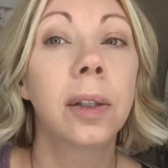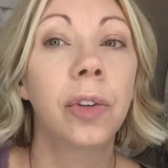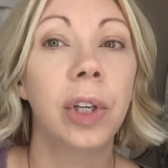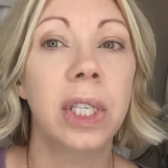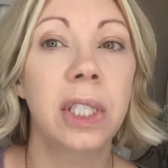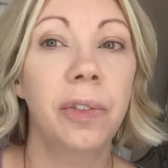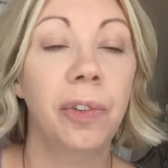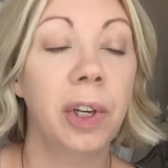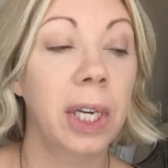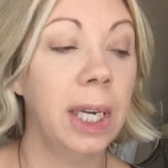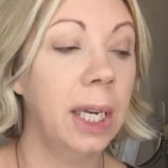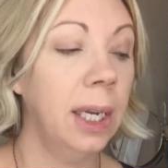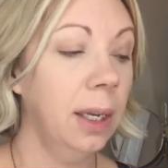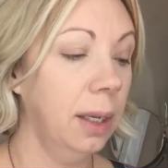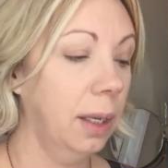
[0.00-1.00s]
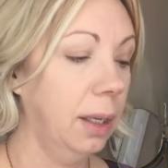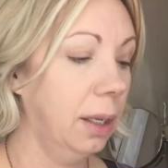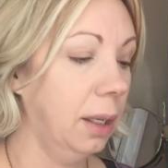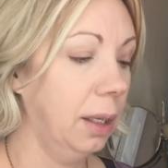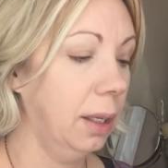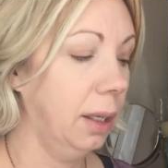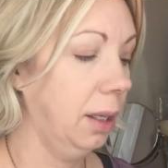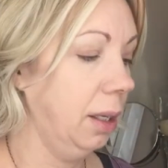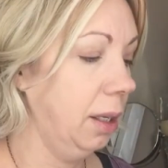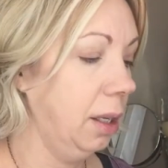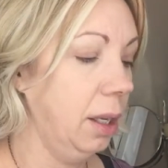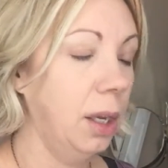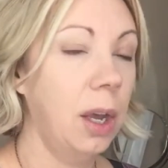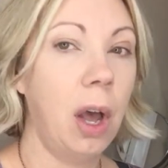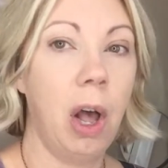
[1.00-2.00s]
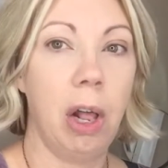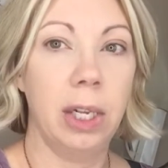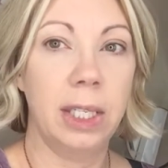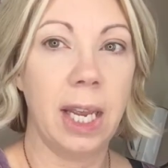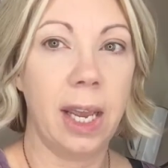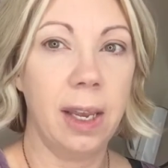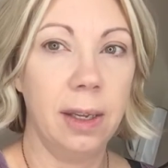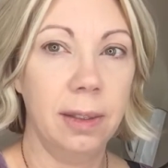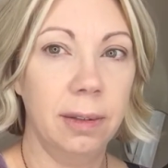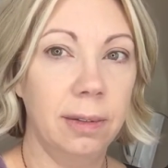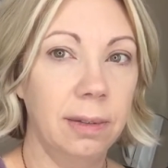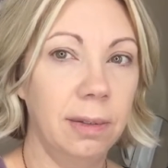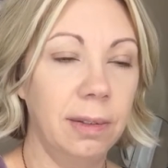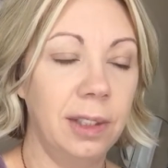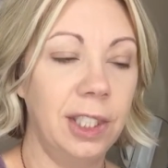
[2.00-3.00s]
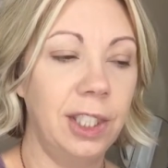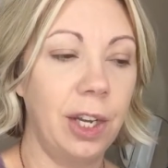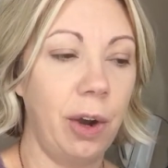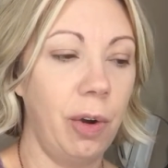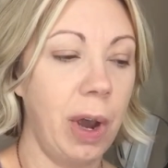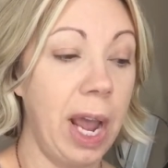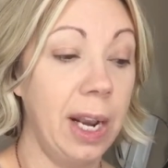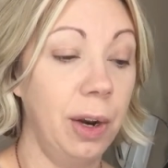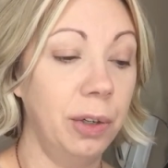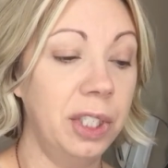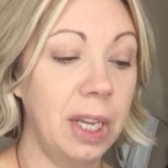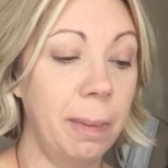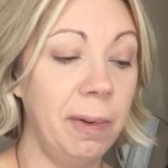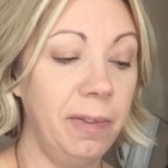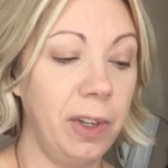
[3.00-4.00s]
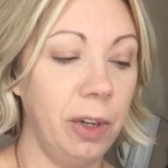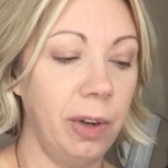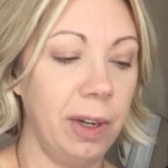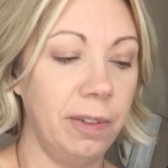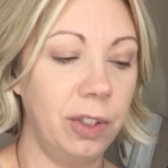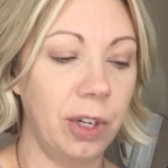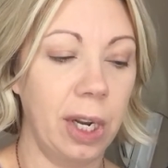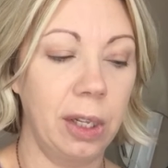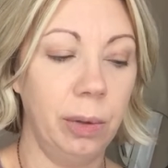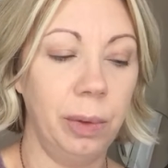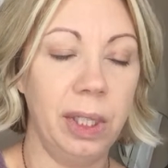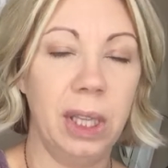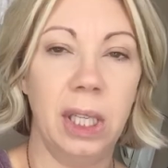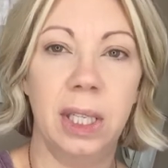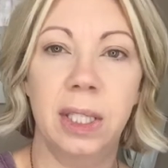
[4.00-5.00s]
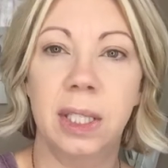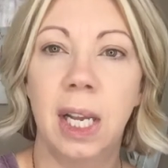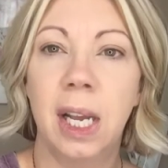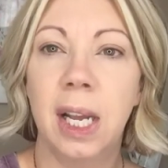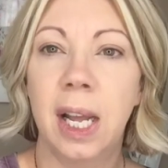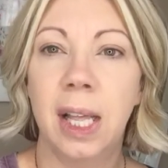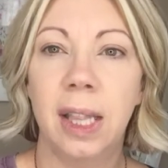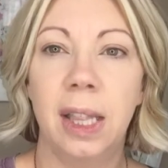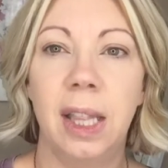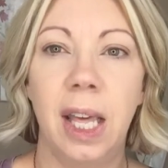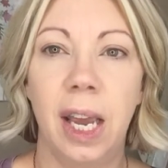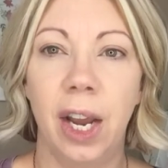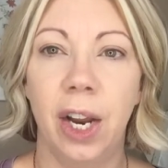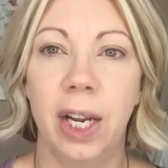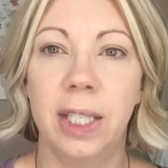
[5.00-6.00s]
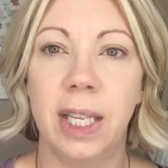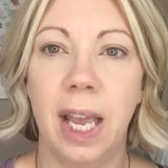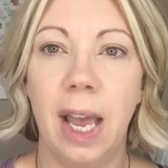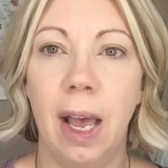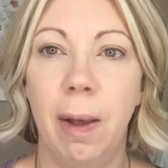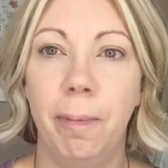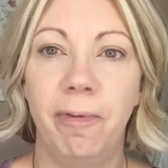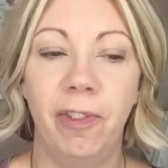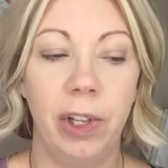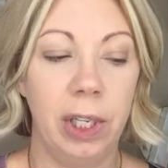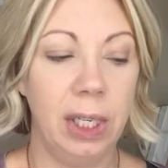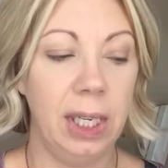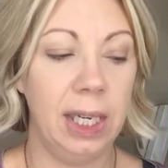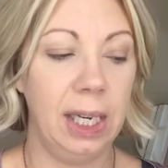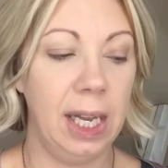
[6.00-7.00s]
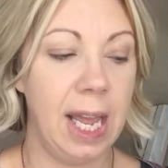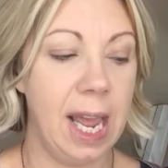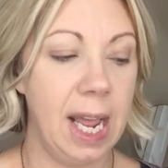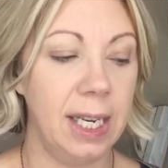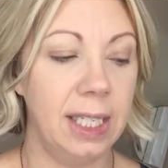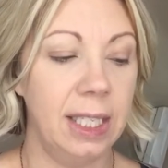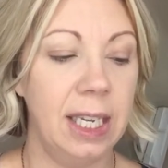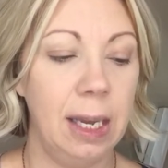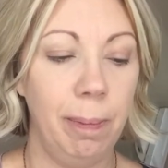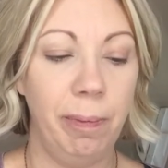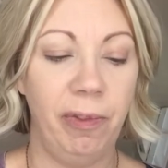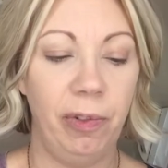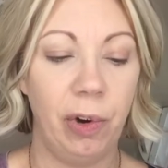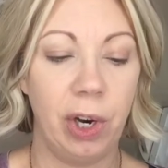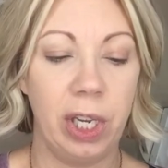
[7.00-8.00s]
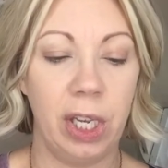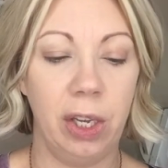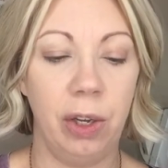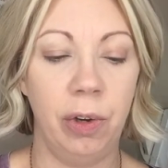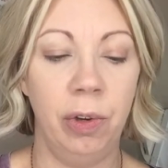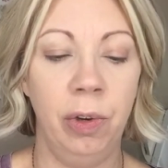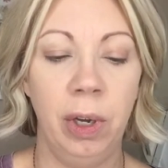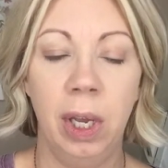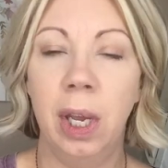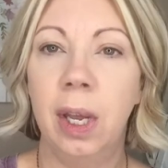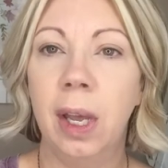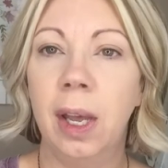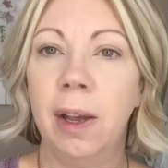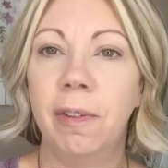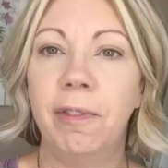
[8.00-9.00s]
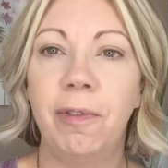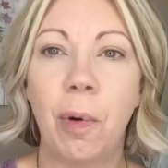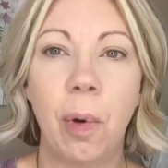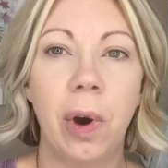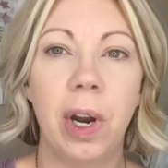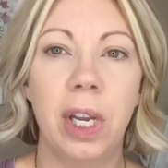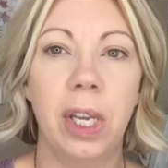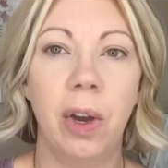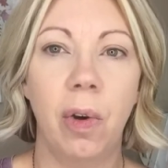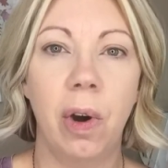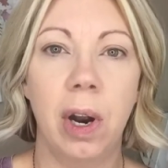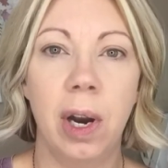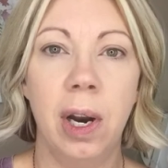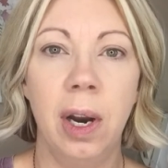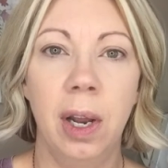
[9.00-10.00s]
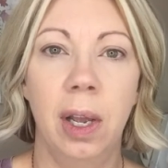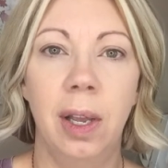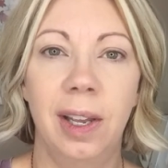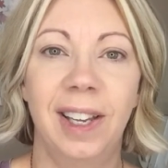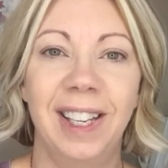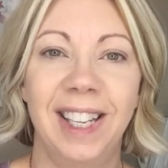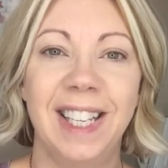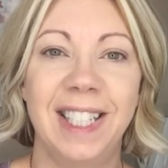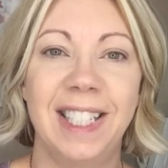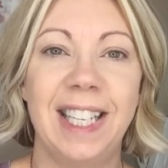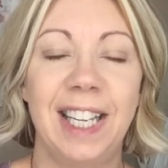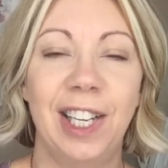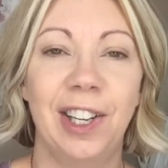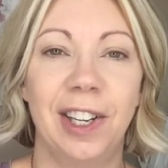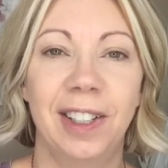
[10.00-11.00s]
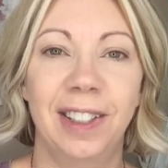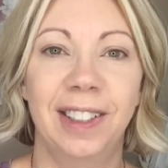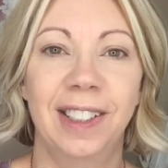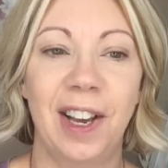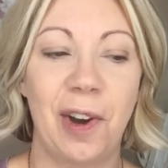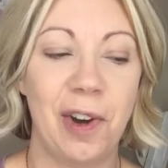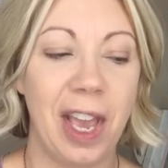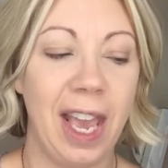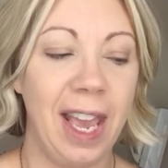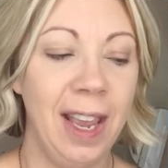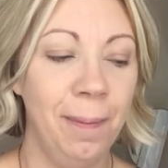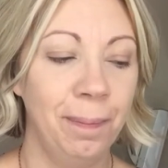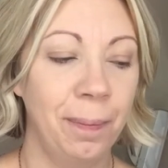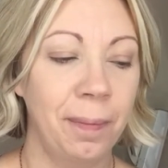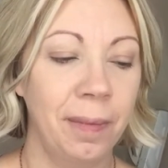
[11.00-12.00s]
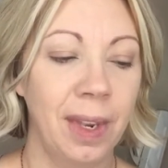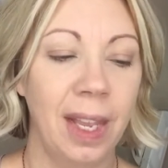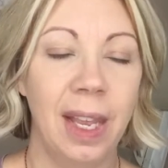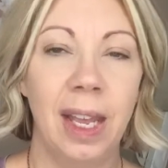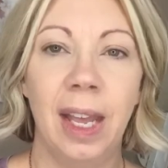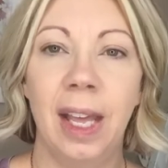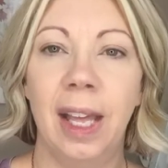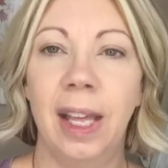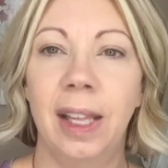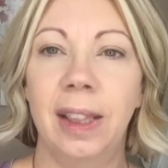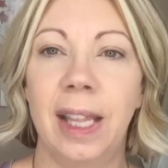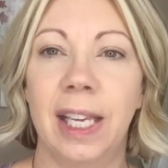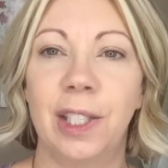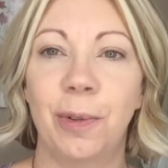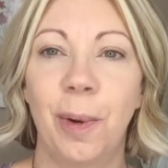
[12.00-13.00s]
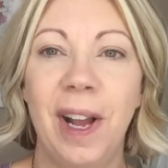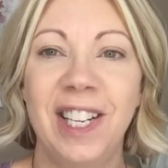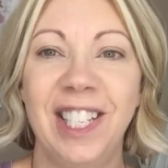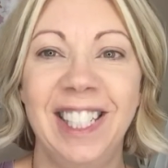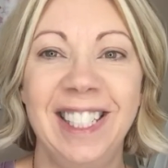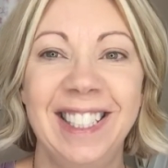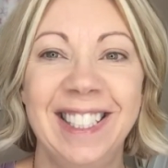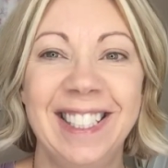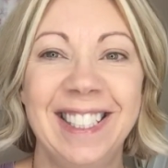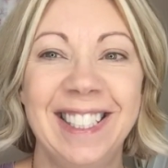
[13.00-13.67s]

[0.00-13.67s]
Crease-free all day. So I know some of you have struggled with this. There is a helpful little handy tip for you for your concealer. Okay, thanks for watching.